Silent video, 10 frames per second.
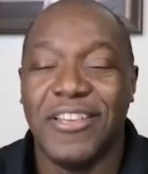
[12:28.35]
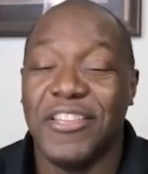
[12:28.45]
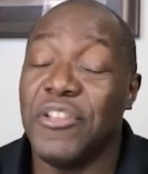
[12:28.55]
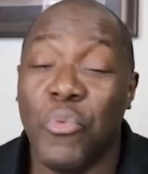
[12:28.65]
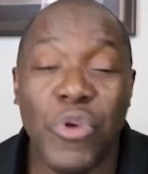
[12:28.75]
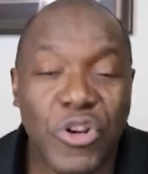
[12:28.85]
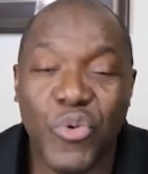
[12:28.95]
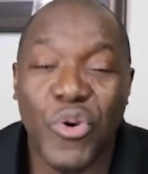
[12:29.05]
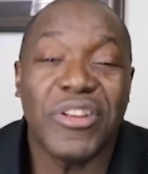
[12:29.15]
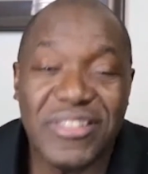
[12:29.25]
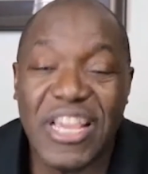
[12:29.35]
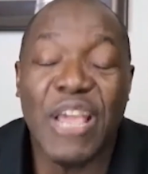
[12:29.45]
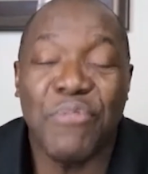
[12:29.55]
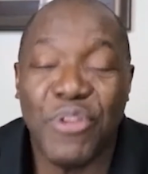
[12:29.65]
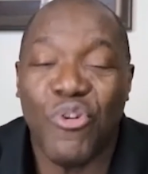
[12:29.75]
we're doing the
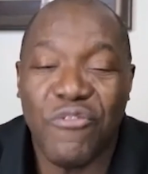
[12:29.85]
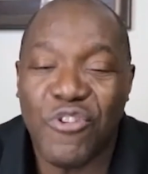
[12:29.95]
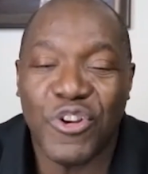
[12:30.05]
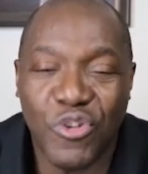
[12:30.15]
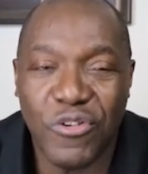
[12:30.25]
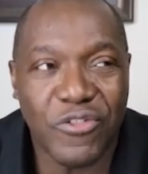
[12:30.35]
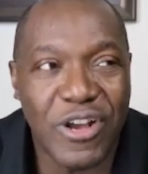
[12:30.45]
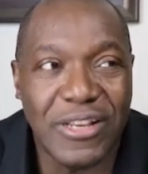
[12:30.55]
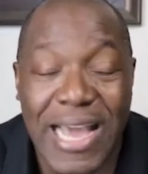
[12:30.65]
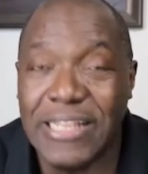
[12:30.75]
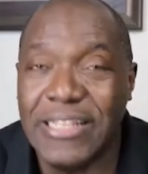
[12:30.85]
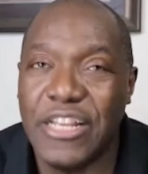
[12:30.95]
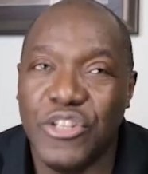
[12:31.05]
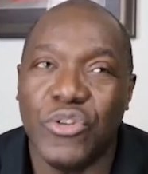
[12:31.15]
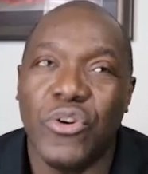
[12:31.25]
same thing over and over and, and then
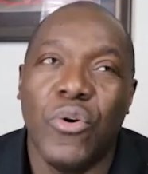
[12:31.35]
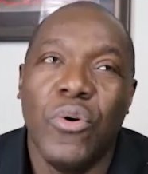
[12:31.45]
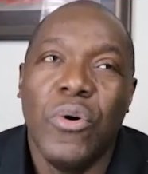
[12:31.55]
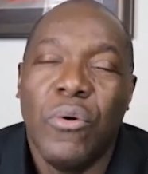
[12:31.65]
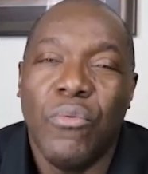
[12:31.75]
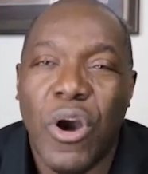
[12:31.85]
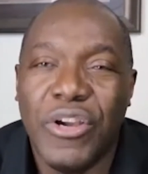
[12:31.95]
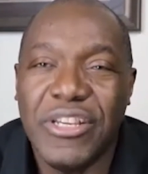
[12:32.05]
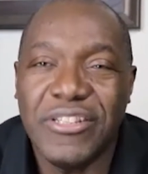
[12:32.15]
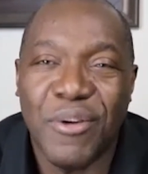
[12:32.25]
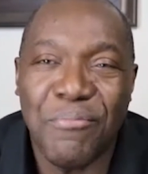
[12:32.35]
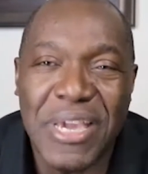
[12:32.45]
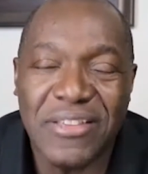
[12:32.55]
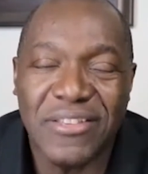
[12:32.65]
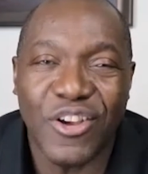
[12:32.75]
you go wow he's
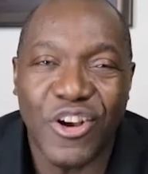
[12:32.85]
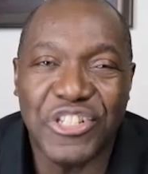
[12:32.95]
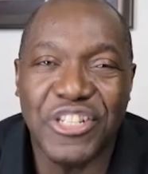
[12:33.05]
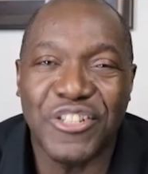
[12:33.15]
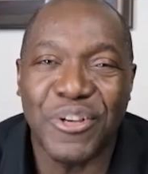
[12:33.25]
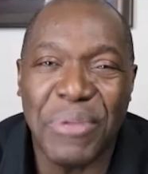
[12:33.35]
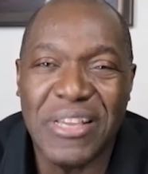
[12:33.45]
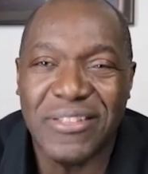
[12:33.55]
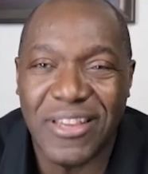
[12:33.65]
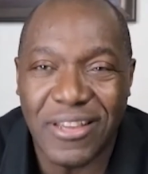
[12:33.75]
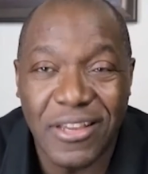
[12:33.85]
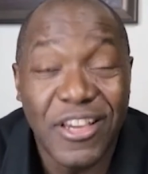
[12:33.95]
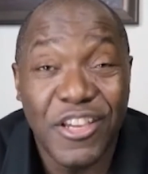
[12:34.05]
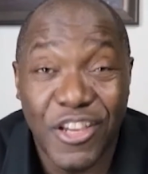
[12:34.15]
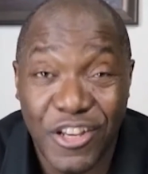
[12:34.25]
amazing or she's amazing
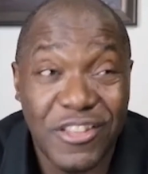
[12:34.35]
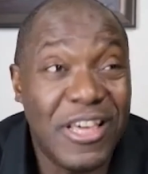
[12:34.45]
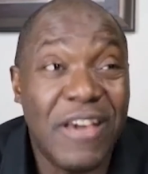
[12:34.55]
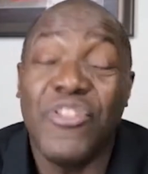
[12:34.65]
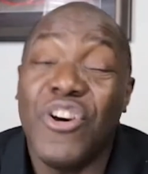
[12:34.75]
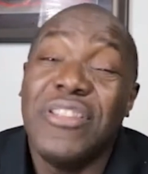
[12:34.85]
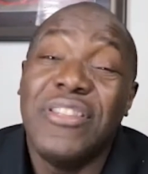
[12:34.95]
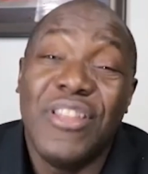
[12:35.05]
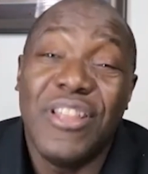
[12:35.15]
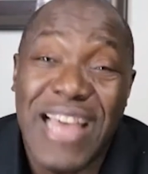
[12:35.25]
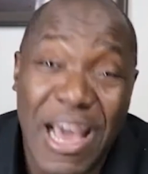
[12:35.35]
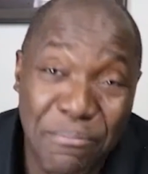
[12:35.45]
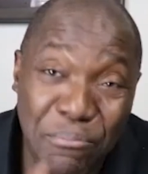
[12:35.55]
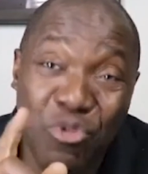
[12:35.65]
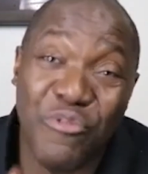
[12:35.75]
they've done that
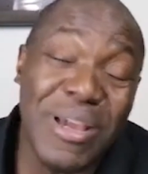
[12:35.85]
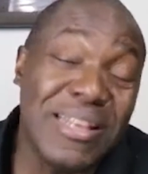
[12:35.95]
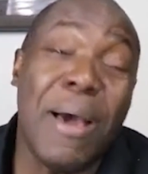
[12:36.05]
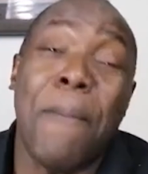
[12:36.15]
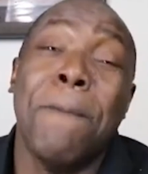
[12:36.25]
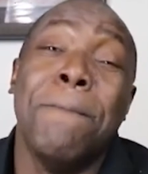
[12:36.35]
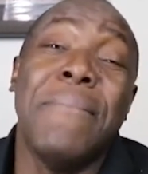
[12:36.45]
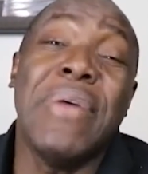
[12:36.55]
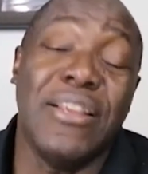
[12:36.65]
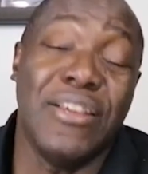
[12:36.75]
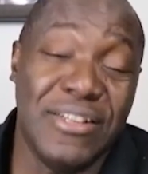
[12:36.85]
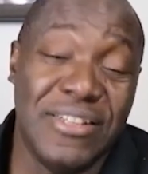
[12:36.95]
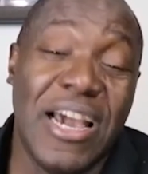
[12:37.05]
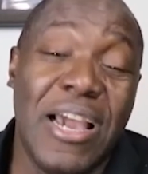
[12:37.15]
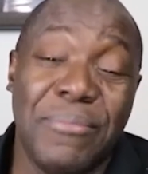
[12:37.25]
movement a million
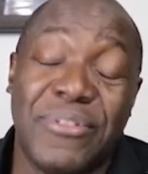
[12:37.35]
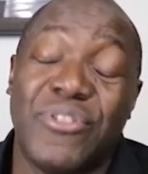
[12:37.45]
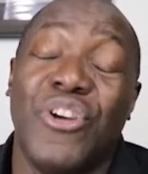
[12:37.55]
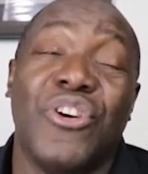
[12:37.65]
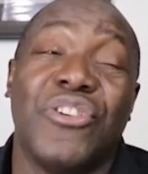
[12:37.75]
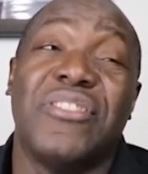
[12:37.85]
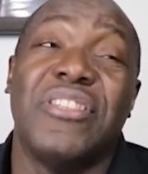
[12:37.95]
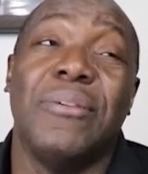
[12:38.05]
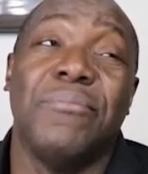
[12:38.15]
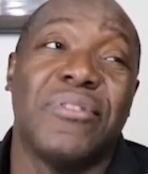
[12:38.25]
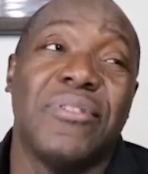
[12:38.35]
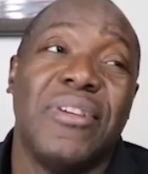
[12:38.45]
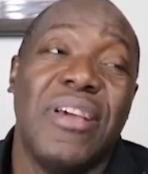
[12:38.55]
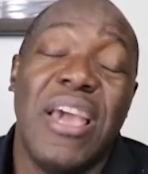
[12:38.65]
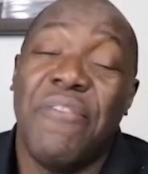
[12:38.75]
times so it just seems
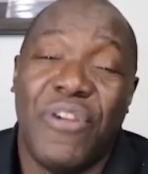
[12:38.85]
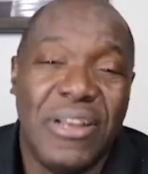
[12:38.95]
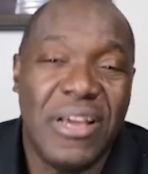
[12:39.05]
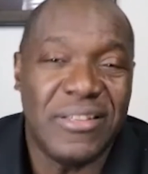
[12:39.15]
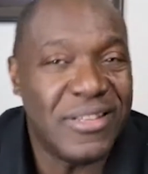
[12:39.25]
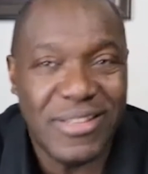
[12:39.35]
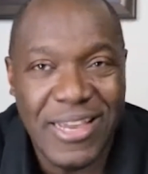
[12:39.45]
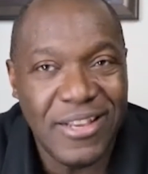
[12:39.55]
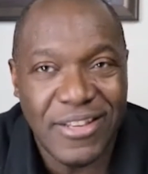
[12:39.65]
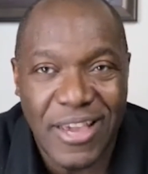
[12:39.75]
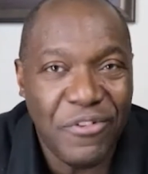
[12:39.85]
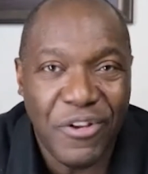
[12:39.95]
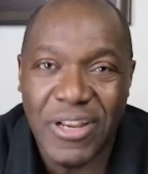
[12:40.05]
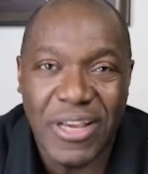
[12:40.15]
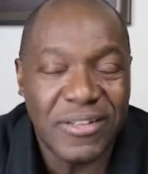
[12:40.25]
effortless it ain't
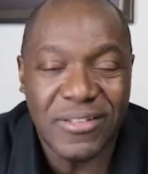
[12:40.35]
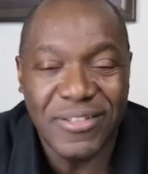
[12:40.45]
effortless